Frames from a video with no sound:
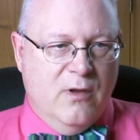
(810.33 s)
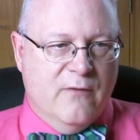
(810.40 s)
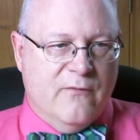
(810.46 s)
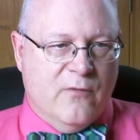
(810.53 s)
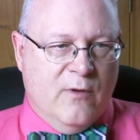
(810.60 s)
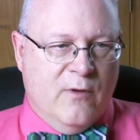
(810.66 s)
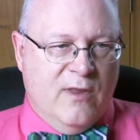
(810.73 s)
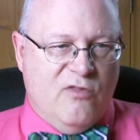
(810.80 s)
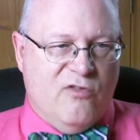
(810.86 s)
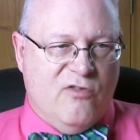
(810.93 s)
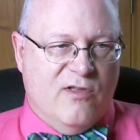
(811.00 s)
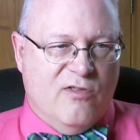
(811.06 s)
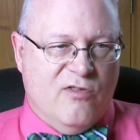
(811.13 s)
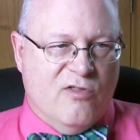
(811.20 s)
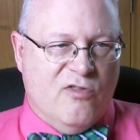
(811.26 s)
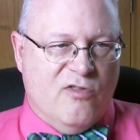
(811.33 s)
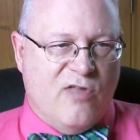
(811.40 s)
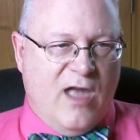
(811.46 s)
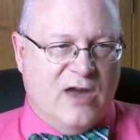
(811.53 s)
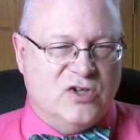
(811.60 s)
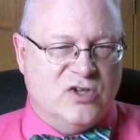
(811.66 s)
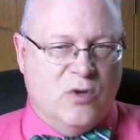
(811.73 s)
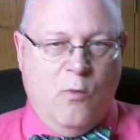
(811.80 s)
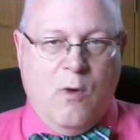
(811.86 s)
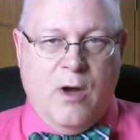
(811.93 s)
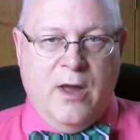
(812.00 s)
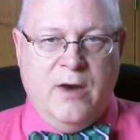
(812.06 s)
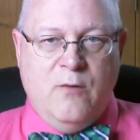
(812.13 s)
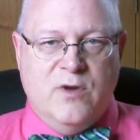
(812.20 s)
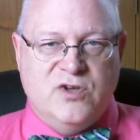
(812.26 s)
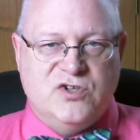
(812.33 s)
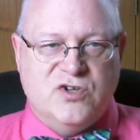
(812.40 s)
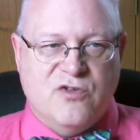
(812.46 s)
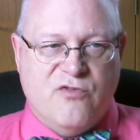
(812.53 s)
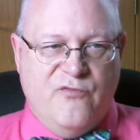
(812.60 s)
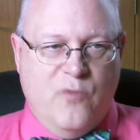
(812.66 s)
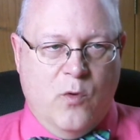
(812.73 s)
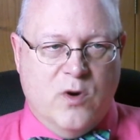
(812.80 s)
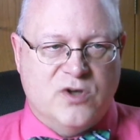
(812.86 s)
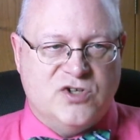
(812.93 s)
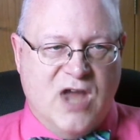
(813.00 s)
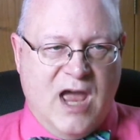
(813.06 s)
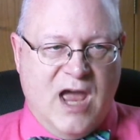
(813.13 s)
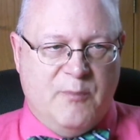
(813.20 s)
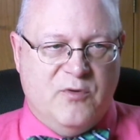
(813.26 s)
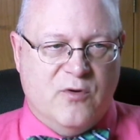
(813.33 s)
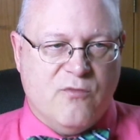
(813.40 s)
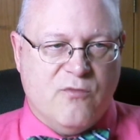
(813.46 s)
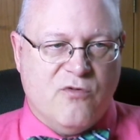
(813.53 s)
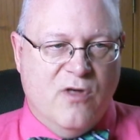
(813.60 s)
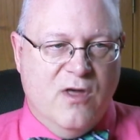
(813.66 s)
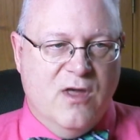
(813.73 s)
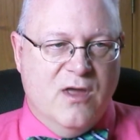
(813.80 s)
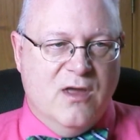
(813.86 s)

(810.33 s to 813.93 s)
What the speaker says: For instance, in section 1, which is 4 chapters,